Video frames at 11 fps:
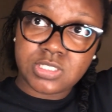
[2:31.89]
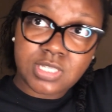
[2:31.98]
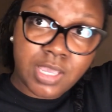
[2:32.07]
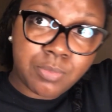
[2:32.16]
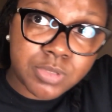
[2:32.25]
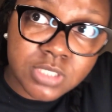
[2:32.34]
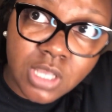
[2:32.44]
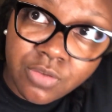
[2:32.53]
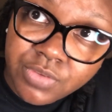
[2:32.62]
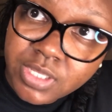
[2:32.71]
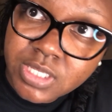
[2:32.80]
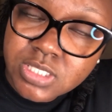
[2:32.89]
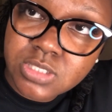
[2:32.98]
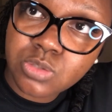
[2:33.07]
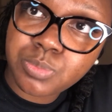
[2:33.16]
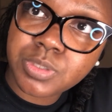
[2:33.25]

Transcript: tapers off and gets super